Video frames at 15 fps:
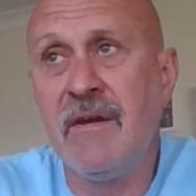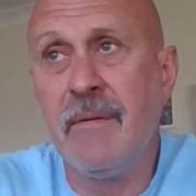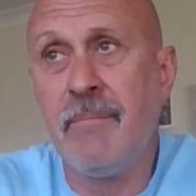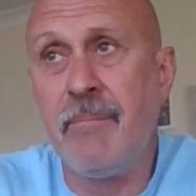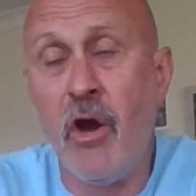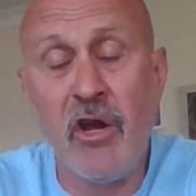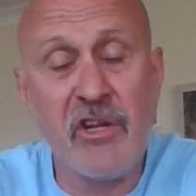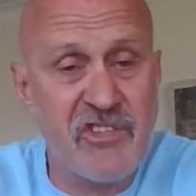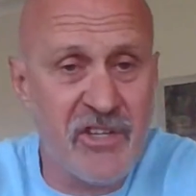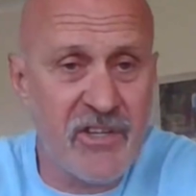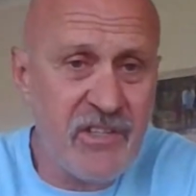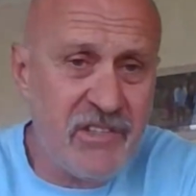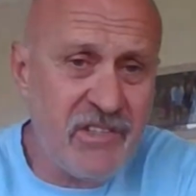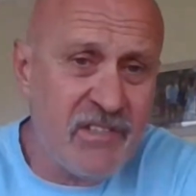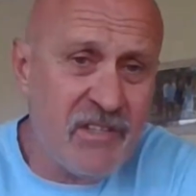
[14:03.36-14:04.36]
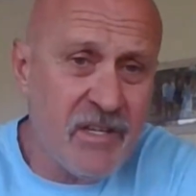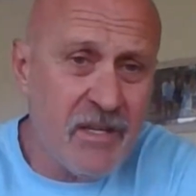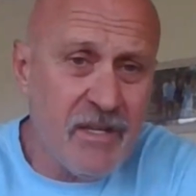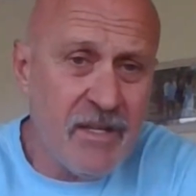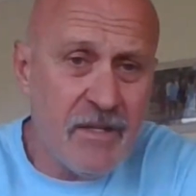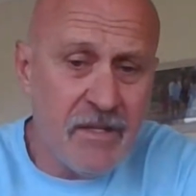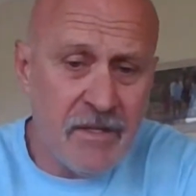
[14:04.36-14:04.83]
purchase
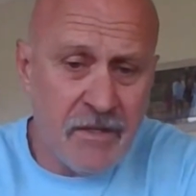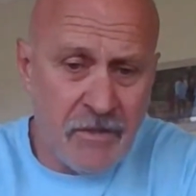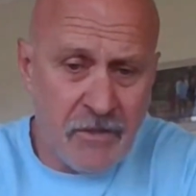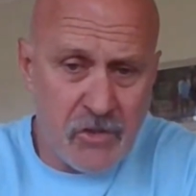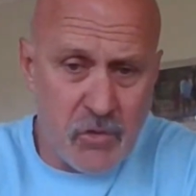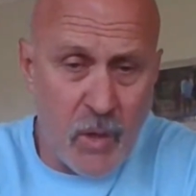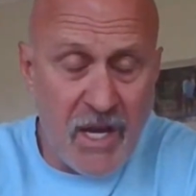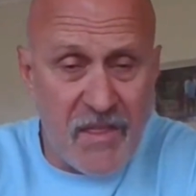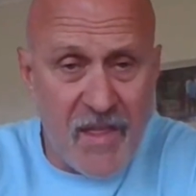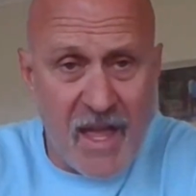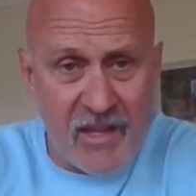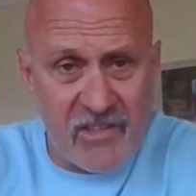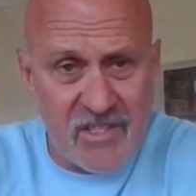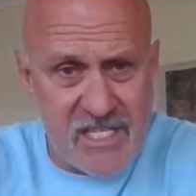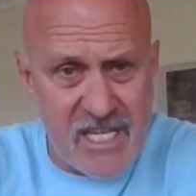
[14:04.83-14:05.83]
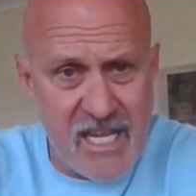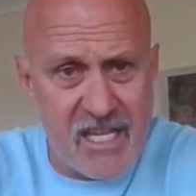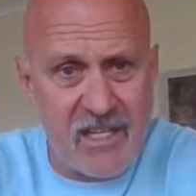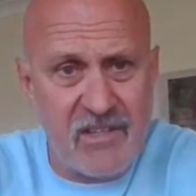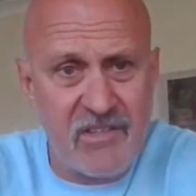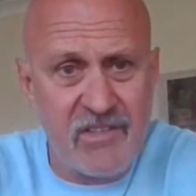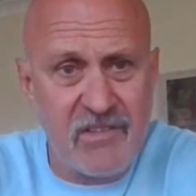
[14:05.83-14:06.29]
20,000
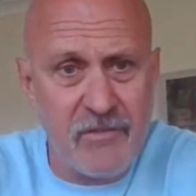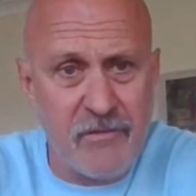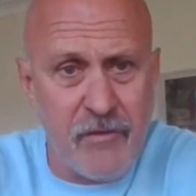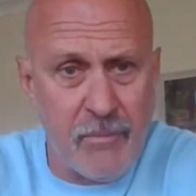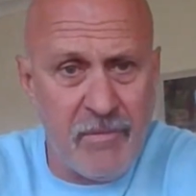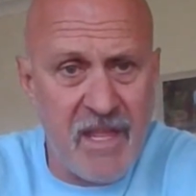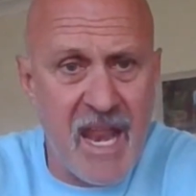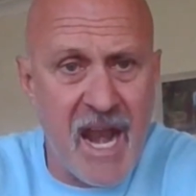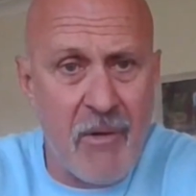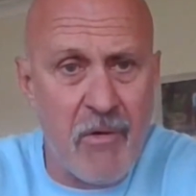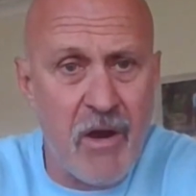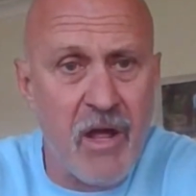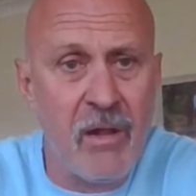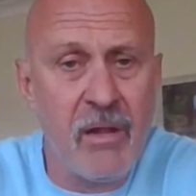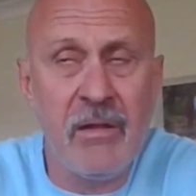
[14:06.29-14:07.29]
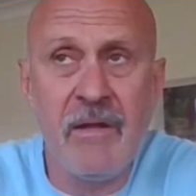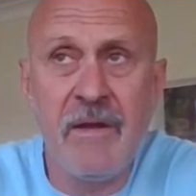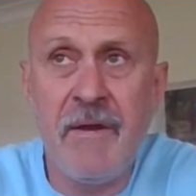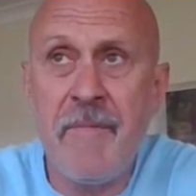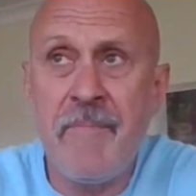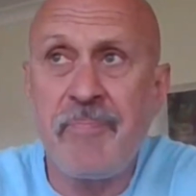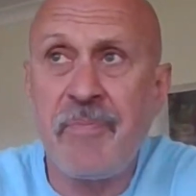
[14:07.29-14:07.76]
tickets from the NRL,
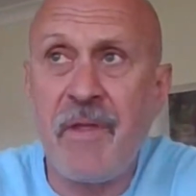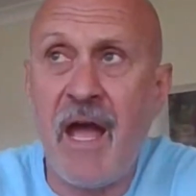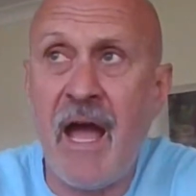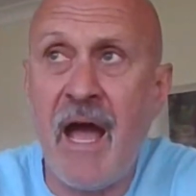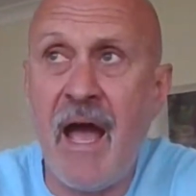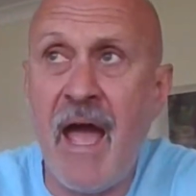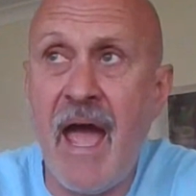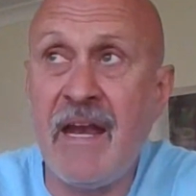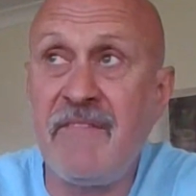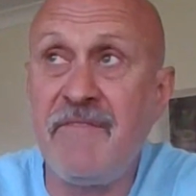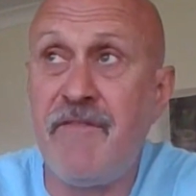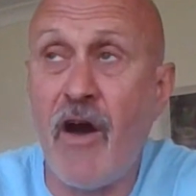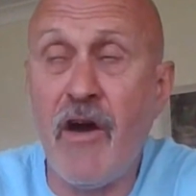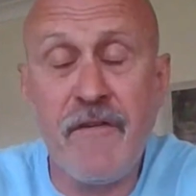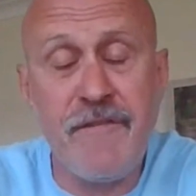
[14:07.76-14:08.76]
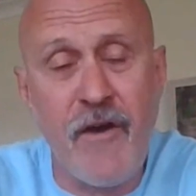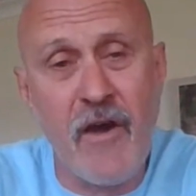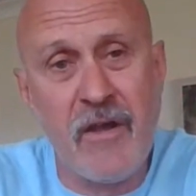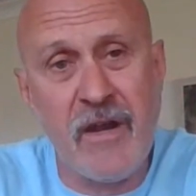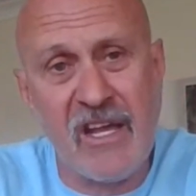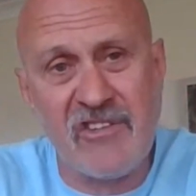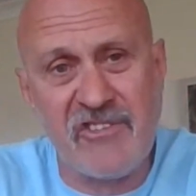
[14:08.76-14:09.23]
and
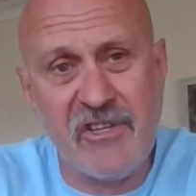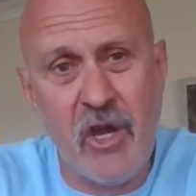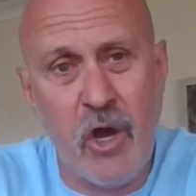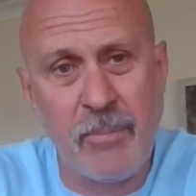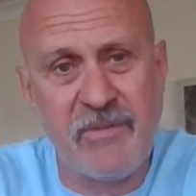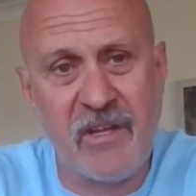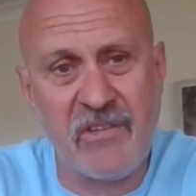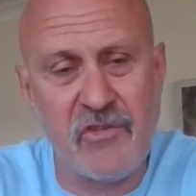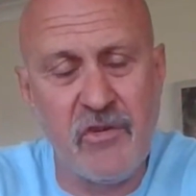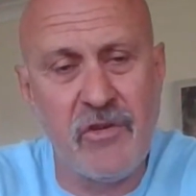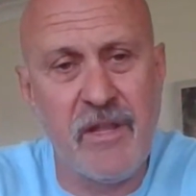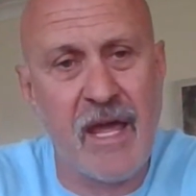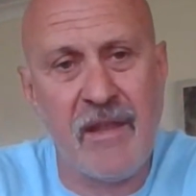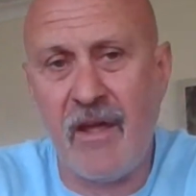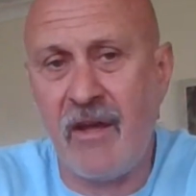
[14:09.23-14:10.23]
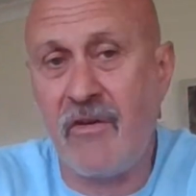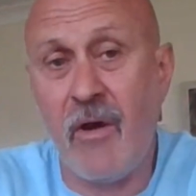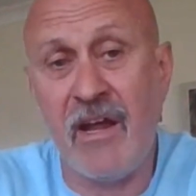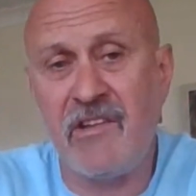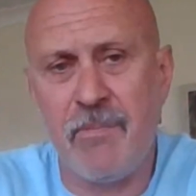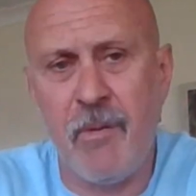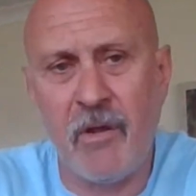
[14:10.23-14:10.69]
Vodafone actually helped us do that. They're
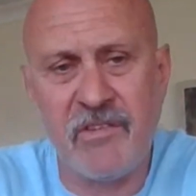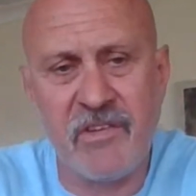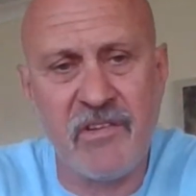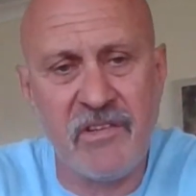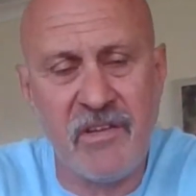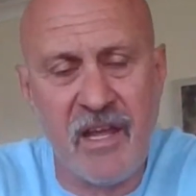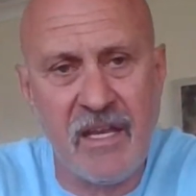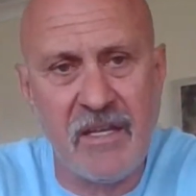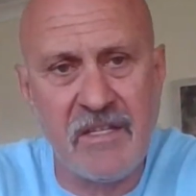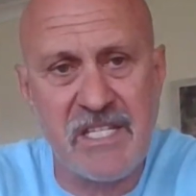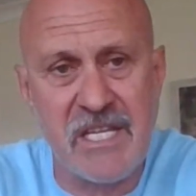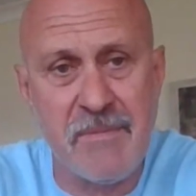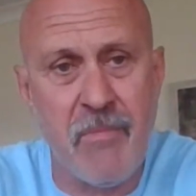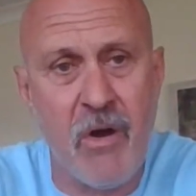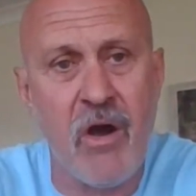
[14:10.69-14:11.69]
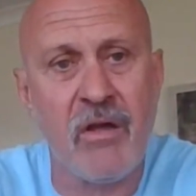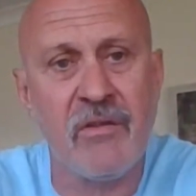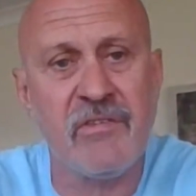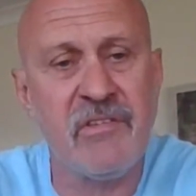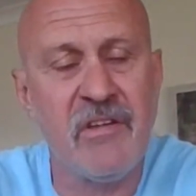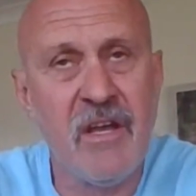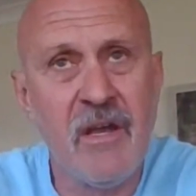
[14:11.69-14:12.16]
great sponsors in Tim
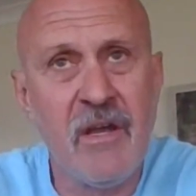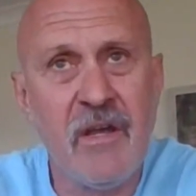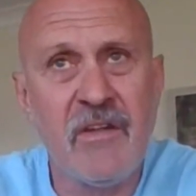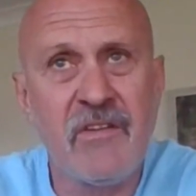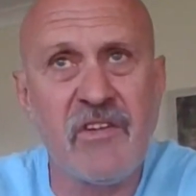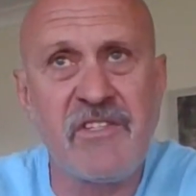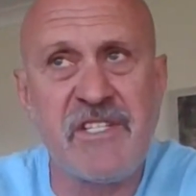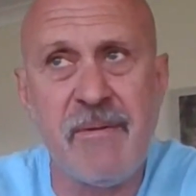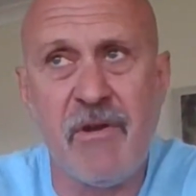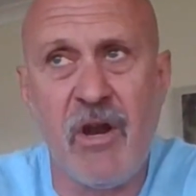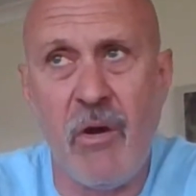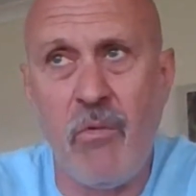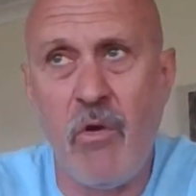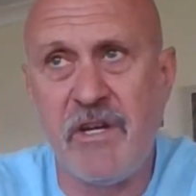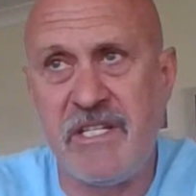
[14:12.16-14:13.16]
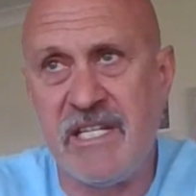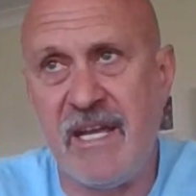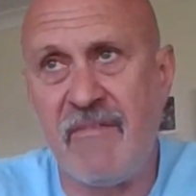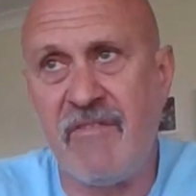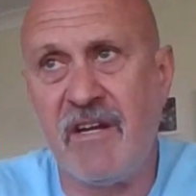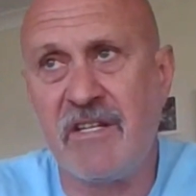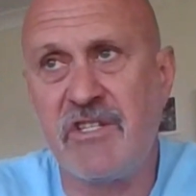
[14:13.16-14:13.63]
Miles. So Tim and I worked
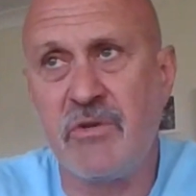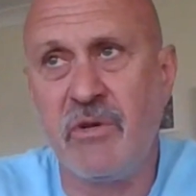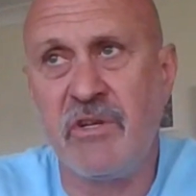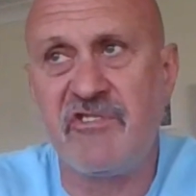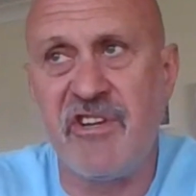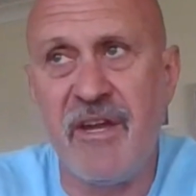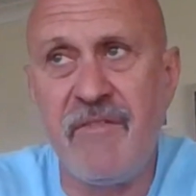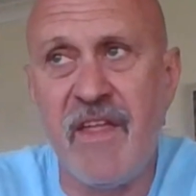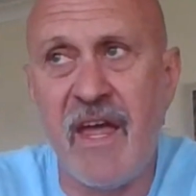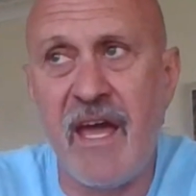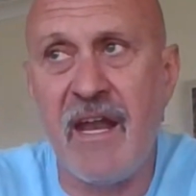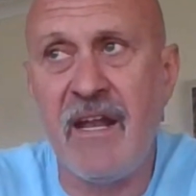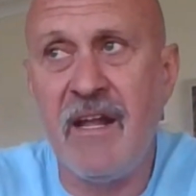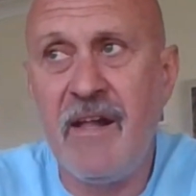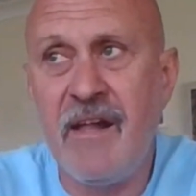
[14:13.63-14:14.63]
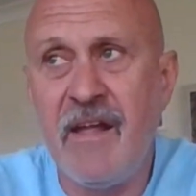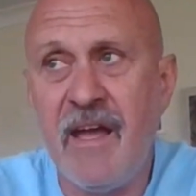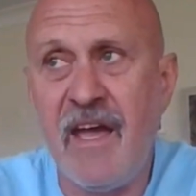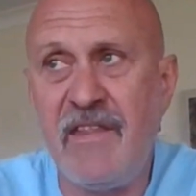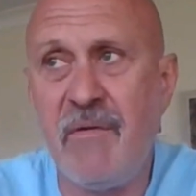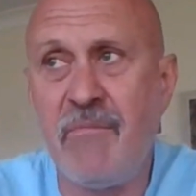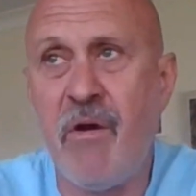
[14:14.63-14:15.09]
together to achieve that.
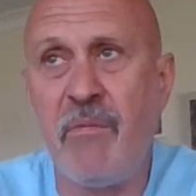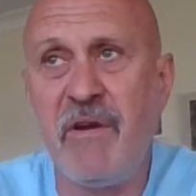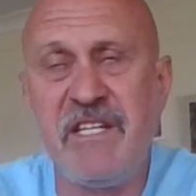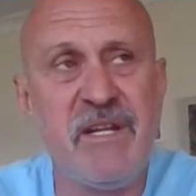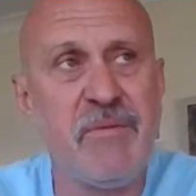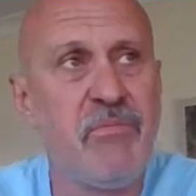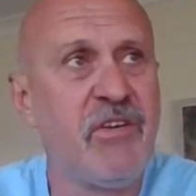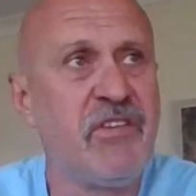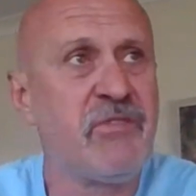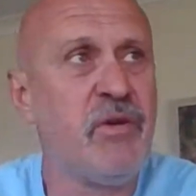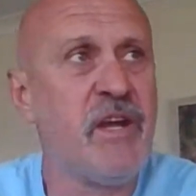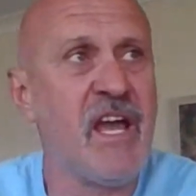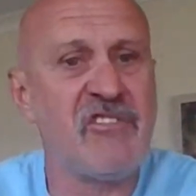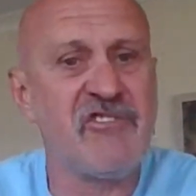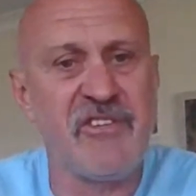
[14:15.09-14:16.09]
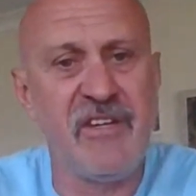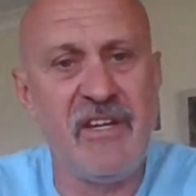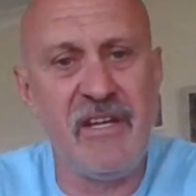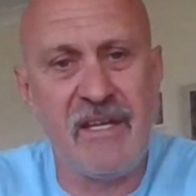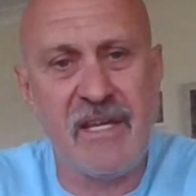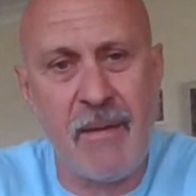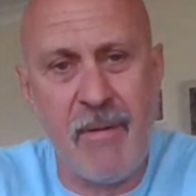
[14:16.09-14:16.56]
And then what we did was we
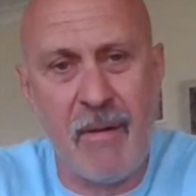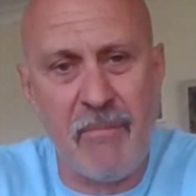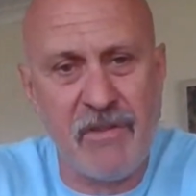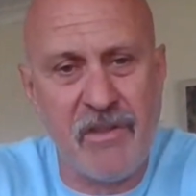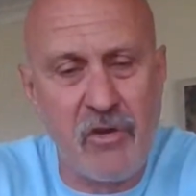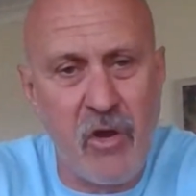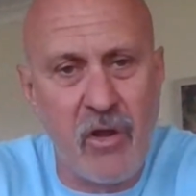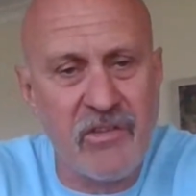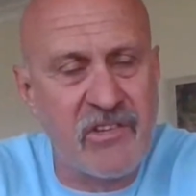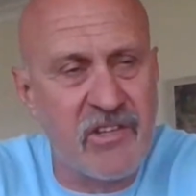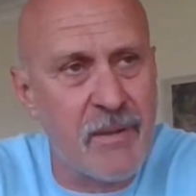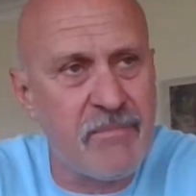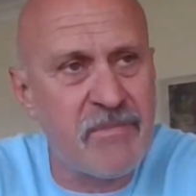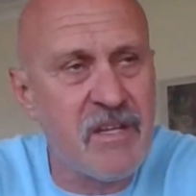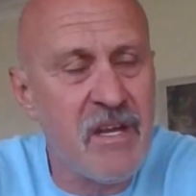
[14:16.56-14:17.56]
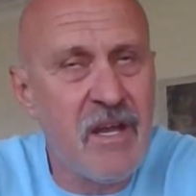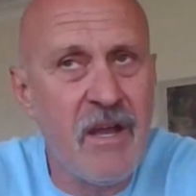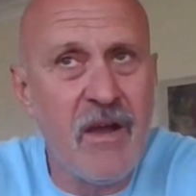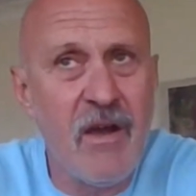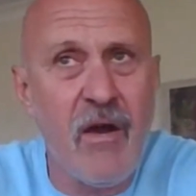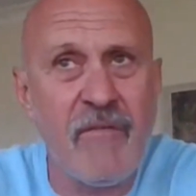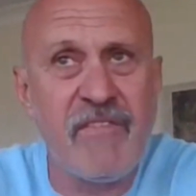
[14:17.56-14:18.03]
actually came up with the concept
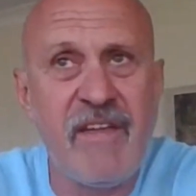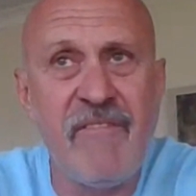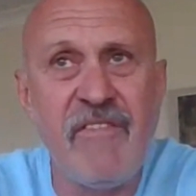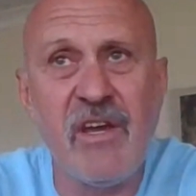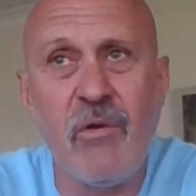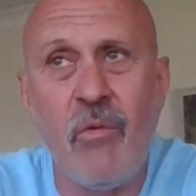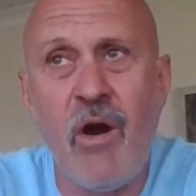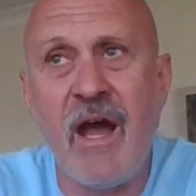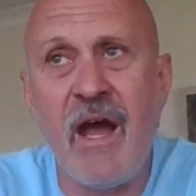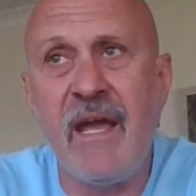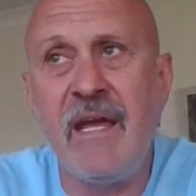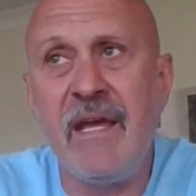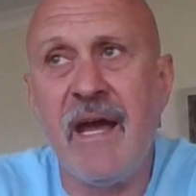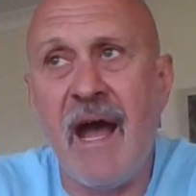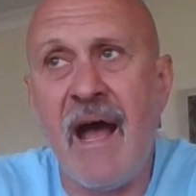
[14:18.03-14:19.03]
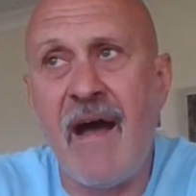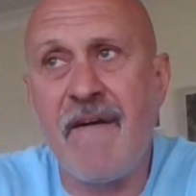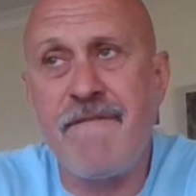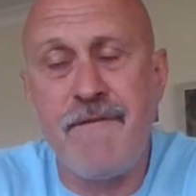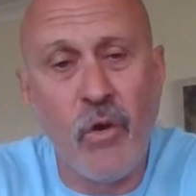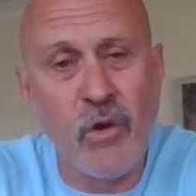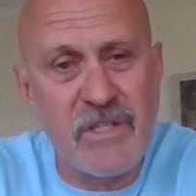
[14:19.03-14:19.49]
of giving away
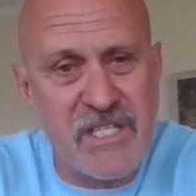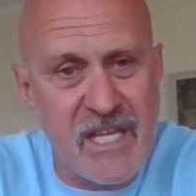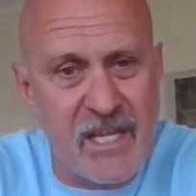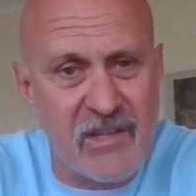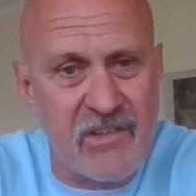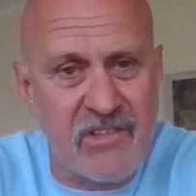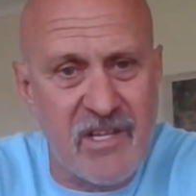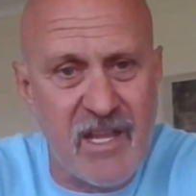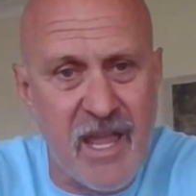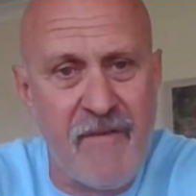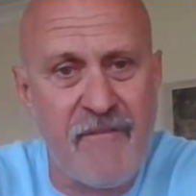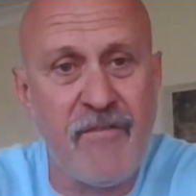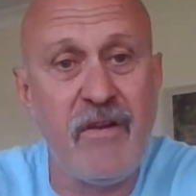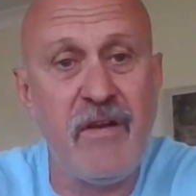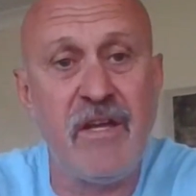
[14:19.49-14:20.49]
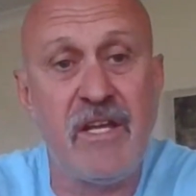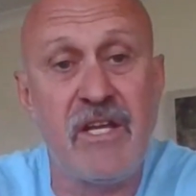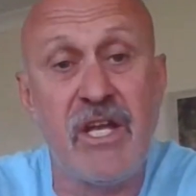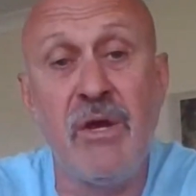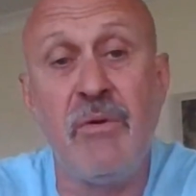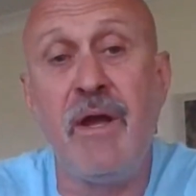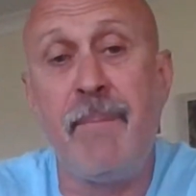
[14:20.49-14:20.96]
4 tickets to every Kiwi